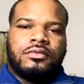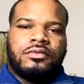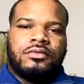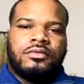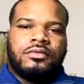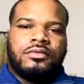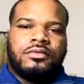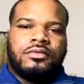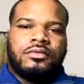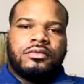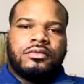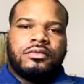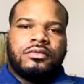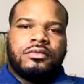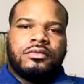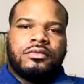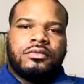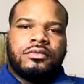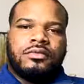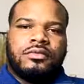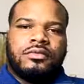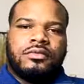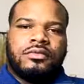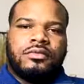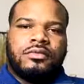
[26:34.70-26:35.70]

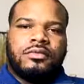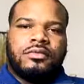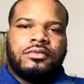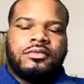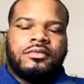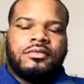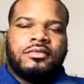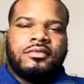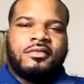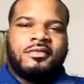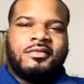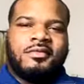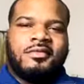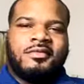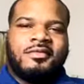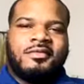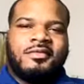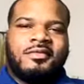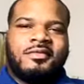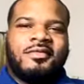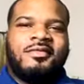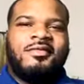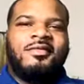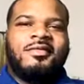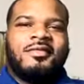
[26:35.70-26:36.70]

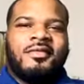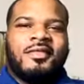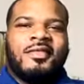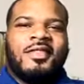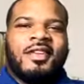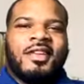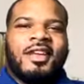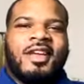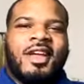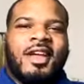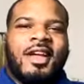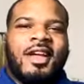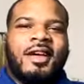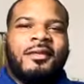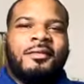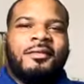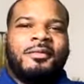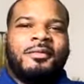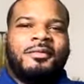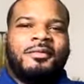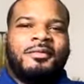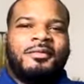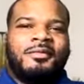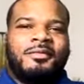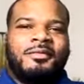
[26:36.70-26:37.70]

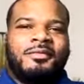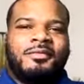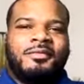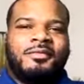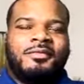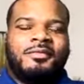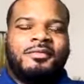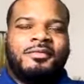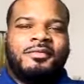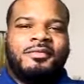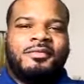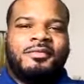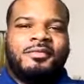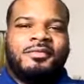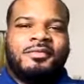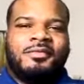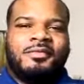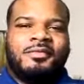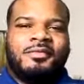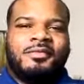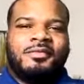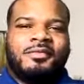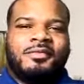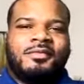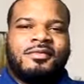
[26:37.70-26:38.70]

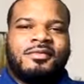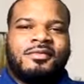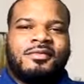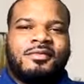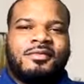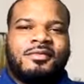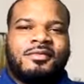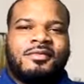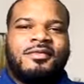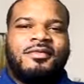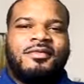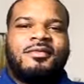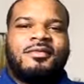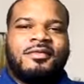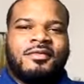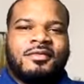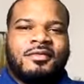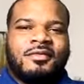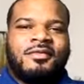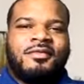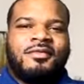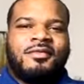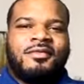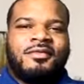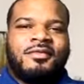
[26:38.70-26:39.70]

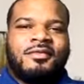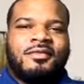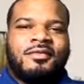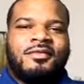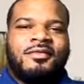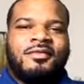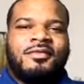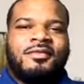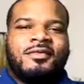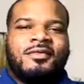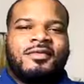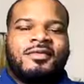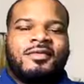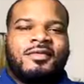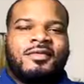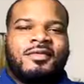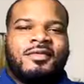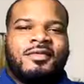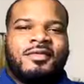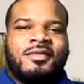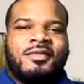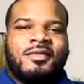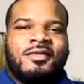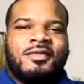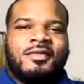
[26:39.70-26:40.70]

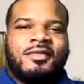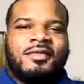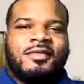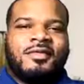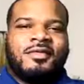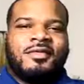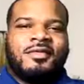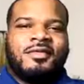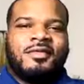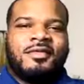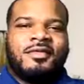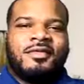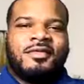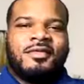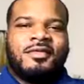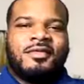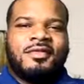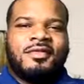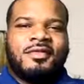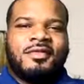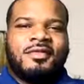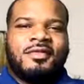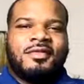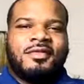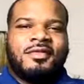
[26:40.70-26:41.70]

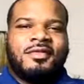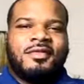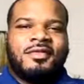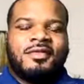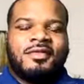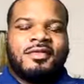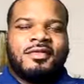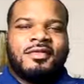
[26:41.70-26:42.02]
(silent)